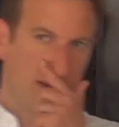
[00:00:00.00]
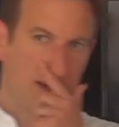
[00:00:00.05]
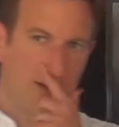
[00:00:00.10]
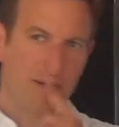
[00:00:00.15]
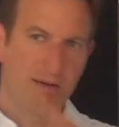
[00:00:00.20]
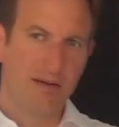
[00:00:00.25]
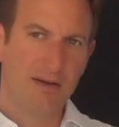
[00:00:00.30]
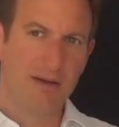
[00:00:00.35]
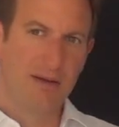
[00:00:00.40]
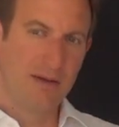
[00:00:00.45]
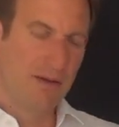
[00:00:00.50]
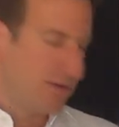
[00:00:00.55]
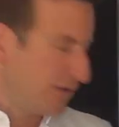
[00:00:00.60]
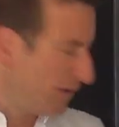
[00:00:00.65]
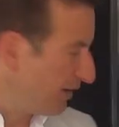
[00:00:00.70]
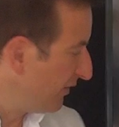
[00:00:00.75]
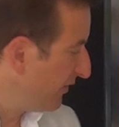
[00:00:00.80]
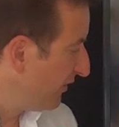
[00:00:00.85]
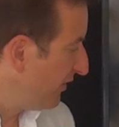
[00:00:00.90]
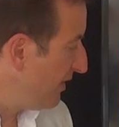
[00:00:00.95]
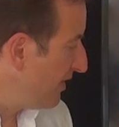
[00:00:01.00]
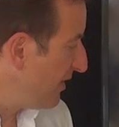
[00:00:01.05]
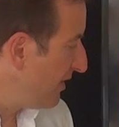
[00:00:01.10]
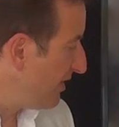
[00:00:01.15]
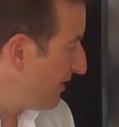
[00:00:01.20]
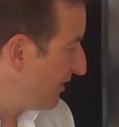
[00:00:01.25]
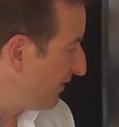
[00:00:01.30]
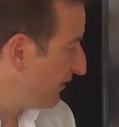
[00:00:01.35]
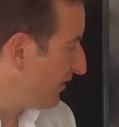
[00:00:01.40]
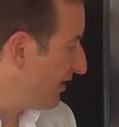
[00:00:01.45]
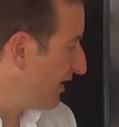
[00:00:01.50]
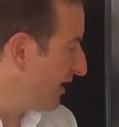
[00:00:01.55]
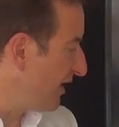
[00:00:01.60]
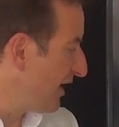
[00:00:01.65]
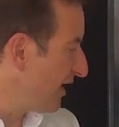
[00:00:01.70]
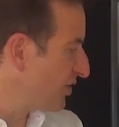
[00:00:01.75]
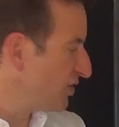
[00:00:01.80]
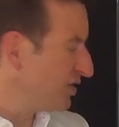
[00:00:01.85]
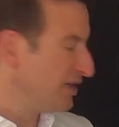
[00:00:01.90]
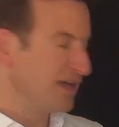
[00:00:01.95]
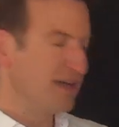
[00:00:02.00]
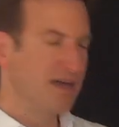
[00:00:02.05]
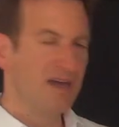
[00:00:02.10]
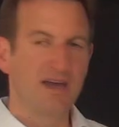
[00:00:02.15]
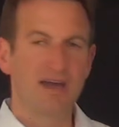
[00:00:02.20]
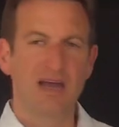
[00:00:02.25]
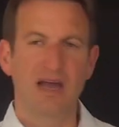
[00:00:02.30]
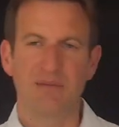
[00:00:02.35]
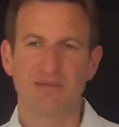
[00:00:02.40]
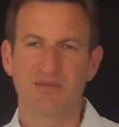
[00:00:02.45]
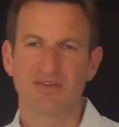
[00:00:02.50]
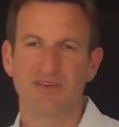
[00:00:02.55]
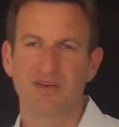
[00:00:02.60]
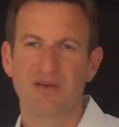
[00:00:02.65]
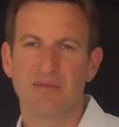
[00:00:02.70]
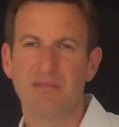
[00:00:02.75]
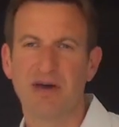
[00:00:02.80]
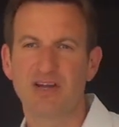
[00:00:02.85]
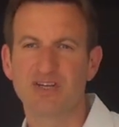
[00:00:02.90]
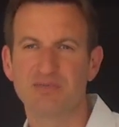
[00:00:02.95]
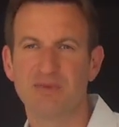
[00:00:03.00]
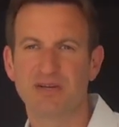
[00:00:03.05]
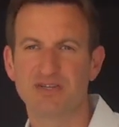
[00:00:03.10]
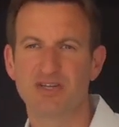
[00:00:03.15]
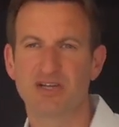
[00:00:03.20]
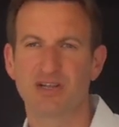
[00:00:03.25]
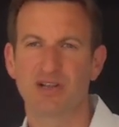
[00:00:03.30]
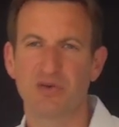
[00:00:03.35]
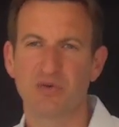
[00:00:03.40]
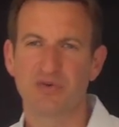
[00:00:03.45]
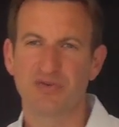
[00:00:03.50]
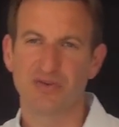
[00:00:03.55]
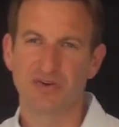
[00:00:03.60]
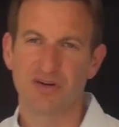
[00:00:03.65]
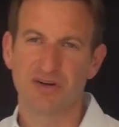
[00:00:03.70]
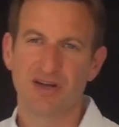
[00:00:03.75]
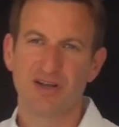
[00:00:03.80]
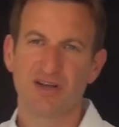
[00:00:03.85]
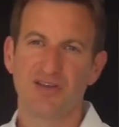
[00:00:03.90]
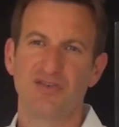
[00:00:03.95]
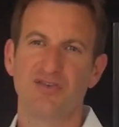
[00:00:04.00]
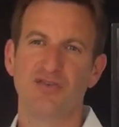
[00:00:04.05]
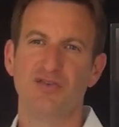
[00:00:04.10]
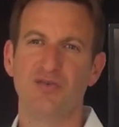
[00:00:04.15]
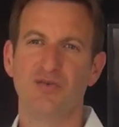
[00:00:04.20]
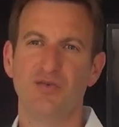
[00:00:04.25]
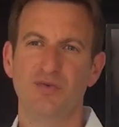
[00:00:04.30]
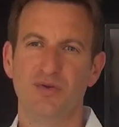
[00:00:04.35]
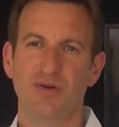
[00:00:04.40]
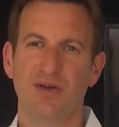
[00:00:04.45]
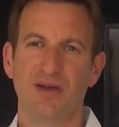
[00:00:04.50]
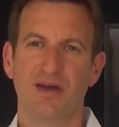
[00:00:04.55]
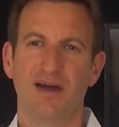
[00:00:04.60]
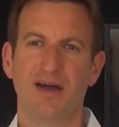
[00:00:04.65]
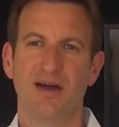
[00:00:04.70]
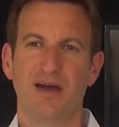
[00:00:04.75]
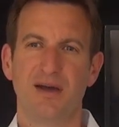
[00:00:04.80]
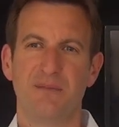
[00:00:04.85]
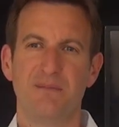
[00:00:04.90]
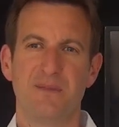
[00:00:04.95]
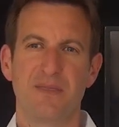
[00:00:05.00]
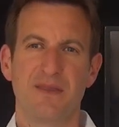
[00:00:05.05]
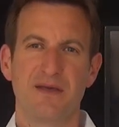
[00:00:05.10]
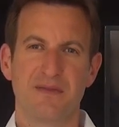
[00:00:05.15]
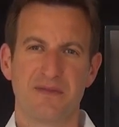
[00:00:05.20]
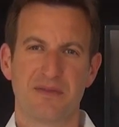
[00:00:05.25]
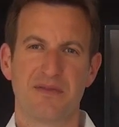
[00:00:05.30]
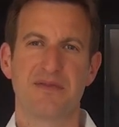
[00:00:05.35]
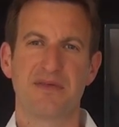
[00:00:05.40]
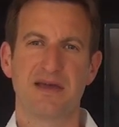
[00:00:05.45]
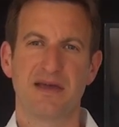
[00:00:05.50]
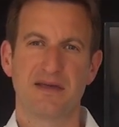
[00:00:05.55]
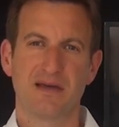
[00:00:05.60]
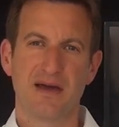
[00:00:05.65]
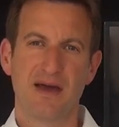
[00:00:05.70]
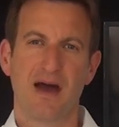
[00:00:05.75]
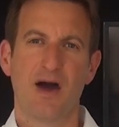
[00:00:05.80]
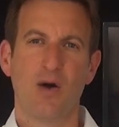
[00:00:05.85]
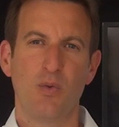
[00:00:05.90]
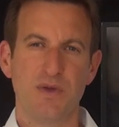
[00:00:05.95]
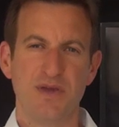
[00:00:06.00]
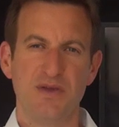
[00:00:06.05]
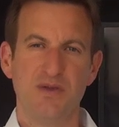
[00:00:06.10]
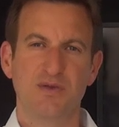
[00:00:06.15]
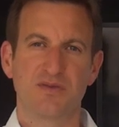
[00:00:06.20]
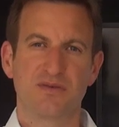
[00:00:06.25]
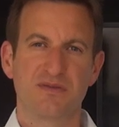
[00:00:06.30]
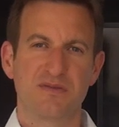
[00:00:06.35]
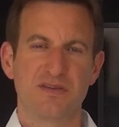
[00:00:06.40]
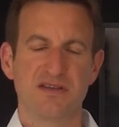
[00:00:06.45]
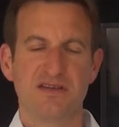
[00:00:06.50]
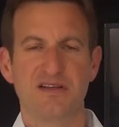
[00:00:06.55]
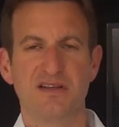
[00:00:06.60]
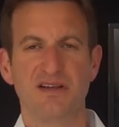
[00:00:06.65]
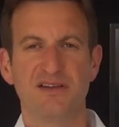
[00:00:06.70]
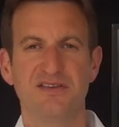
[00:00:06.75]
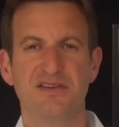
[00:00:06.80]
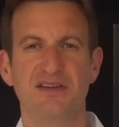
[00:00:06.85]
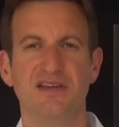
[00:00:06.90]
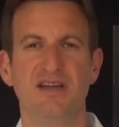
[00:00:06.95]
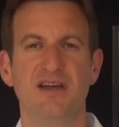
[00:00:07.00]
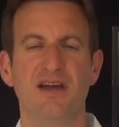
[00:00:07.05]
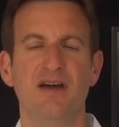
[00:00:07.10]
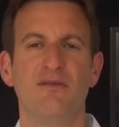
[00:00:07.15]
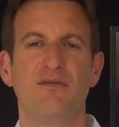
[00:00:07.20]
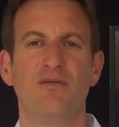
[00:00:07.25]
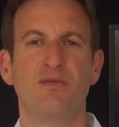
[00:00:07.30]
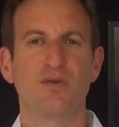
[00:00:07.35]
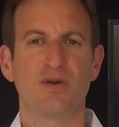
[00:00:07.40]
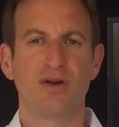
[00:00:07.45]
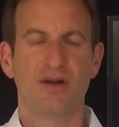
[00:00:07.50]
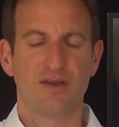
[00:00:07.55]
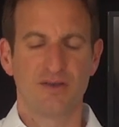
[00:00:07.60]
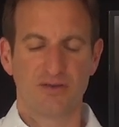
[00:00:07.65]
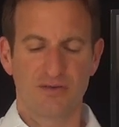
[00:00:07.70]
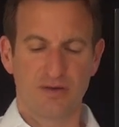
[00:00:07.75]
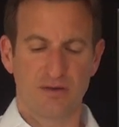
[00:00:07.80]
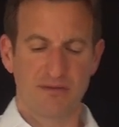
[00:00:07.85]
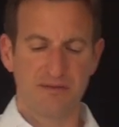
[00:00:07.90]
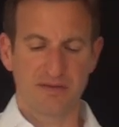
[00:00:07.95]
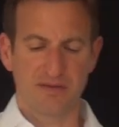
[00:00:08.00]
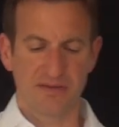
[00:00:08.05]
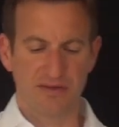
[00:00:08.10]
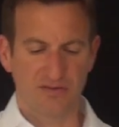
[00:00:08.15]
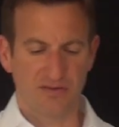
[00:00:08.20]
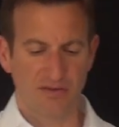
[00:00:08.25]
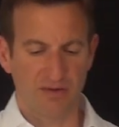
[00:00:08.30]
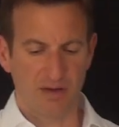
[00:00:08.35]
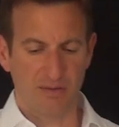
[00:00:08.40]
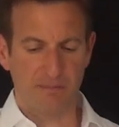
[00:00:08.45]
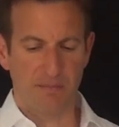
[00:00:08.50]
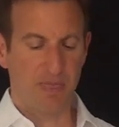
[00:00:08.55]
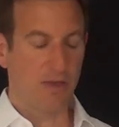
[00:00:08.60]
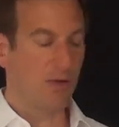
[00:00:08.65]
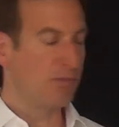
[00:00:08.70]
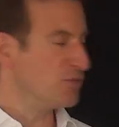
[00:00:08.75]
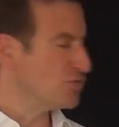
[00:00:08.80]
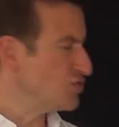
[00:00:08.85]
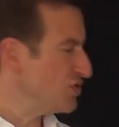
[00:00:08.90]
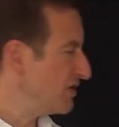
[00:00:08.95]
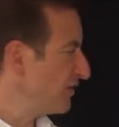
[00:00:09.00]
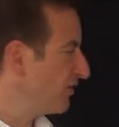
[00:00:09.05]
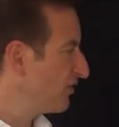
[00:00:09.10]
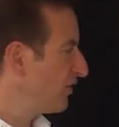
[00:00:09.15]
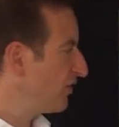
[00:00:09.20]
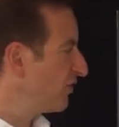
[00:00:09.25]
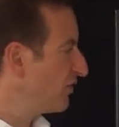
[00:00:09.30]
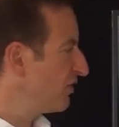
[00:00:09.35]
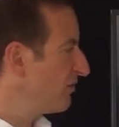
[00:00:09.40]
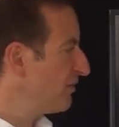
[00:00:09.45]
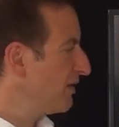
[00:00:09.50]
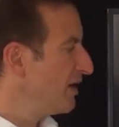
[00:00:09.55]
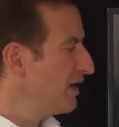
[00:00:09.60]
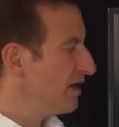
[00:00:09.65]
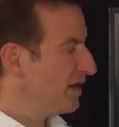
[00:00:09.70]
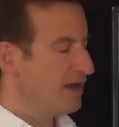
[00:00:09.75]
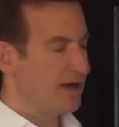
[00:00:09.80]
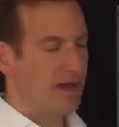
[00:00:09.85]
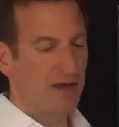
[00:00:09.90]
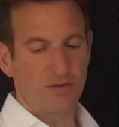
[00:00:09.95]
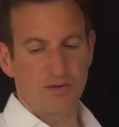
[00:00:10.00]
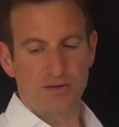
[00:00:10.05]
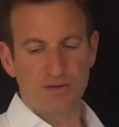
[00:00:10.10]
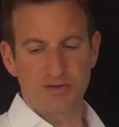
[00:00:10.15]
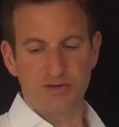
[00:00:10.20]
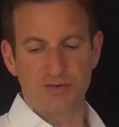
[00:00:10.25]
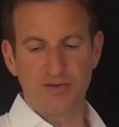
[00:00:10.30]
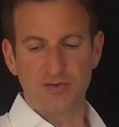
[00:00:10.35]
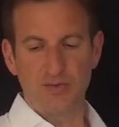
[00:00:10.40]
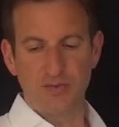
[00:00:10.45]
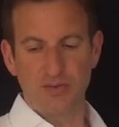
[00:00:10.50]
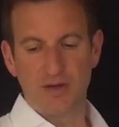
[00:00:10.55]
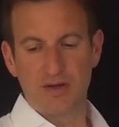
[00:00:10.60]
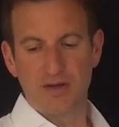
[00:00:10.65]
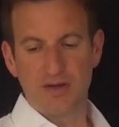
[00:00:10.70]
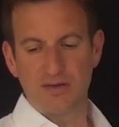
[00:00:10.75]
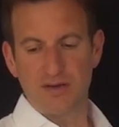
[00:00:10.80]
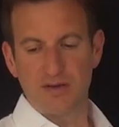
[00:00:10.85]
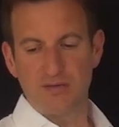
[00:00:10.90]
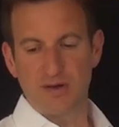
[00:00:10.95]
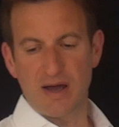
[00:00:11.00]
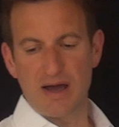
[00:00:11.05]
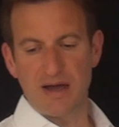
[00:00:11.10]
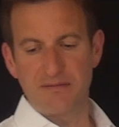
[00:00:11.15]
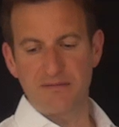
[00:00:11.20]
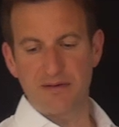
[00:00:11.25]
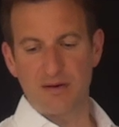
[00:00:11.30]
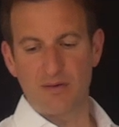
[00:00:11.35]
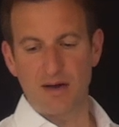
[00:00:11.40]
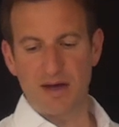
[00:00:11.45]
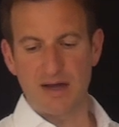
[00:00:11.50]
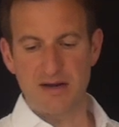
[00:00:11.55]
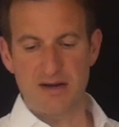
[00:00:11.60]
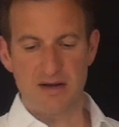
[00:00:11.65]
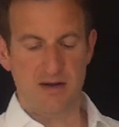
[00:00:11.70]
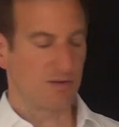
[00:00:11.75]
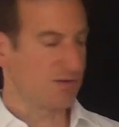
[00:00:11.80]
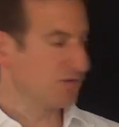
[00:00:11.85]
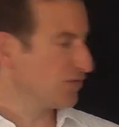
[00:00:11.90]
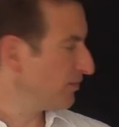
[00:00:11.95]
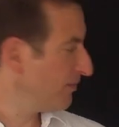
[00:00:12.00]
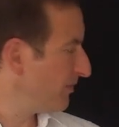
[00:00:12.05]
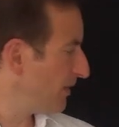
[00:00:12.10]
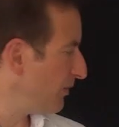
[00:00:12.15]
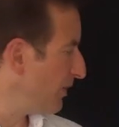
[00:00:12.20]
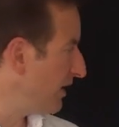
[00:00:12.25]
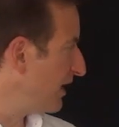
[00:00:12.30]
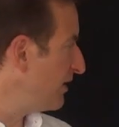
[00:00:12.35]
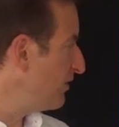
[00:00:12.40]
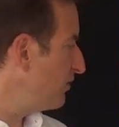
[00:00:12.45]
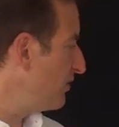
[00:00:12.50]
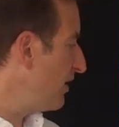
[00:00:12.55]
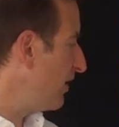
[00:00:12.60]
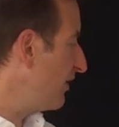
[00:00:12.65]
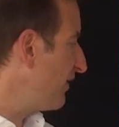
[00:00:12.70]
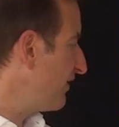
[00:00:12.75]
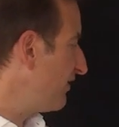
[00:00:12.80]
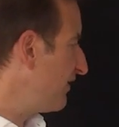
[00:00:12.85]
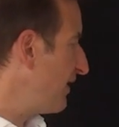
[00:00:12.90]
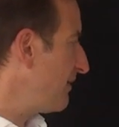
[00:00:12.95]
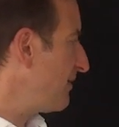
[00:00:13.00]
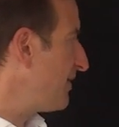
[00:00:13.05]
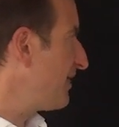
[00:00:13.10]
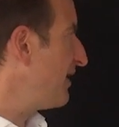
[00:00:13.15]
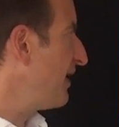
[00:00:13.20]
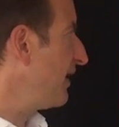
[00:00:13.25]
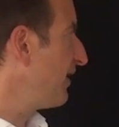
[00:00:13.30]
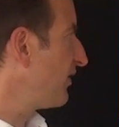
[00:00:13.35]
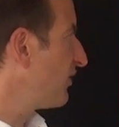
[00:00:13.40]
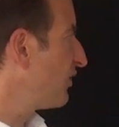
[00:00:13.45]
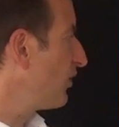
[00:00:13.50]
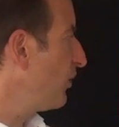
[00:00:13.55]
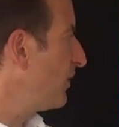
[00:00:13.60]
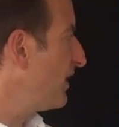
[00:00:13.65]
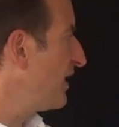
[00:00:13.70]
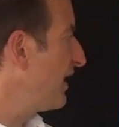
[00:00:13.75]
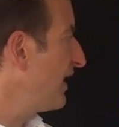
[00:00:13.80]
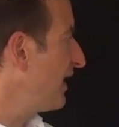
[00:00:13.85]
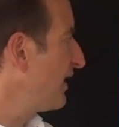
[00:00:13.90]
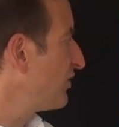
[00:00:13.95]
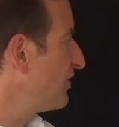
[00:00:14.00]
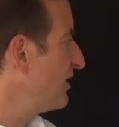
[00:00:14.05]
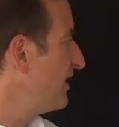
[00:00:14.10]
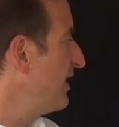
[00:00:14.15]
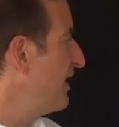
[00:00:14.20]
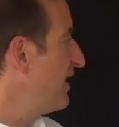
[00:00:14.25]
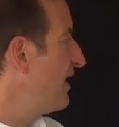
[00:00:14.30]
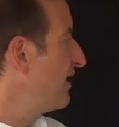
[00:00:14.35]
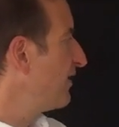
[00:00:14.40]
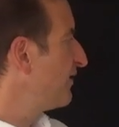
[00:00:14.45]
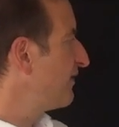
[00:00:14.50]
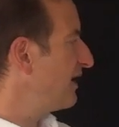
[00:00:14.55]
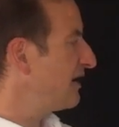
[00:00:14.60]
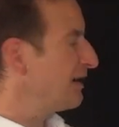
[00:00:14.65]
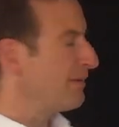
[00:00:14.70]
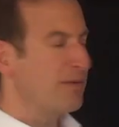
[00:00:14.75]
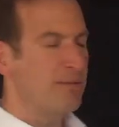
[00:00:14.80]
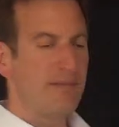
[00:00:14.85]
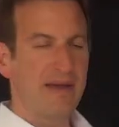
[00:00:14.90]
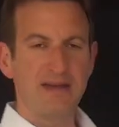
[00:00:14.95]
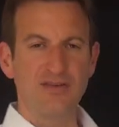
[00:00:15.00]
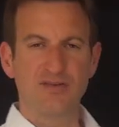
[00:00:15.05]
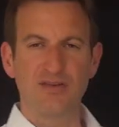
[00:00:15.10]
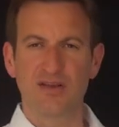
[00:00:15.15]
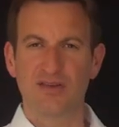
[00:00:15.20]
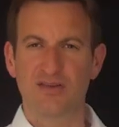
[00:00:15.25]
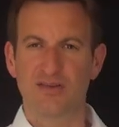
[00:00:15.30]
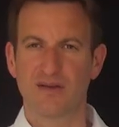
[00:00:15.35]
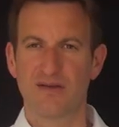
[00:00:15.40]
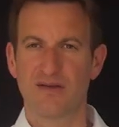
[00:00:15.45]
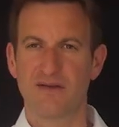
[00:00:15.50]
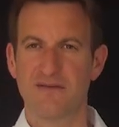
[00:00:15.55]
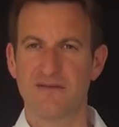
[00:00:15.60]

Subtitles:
now you can see that this thing actually comes much, much closer to the thing how we used in the DLT for solving this homogeneous system in order to derive our unknowns. And we can do now the same thing. So we can actually set up a matrix